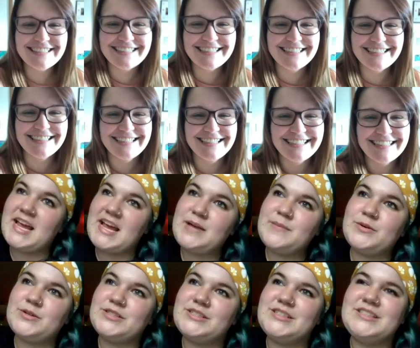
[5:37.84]
or just a
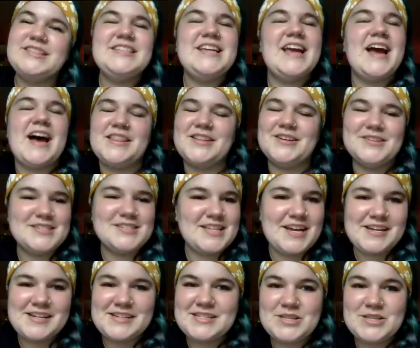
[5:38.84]
table. Yeah, there's
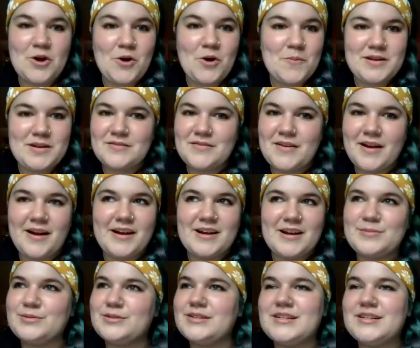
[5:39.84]
like yep. so many
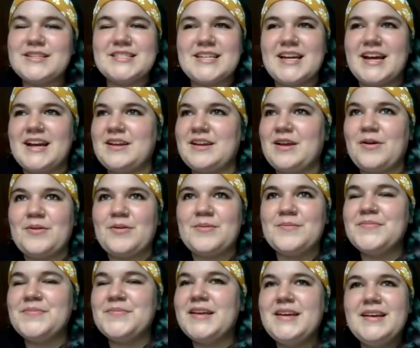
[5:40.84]
variables. I know.
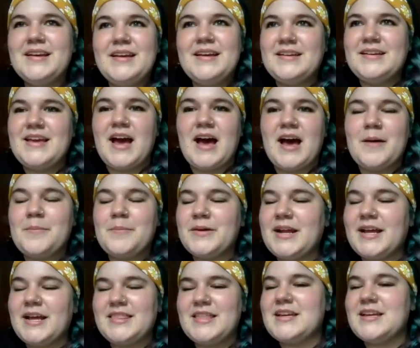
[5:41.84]
Yep. Yeah, but
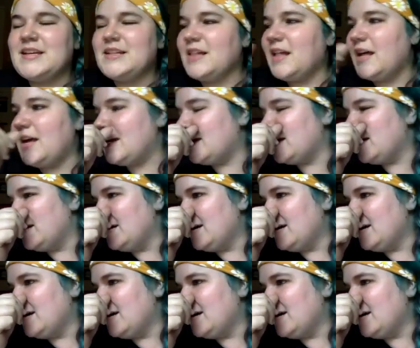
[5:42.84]
I think like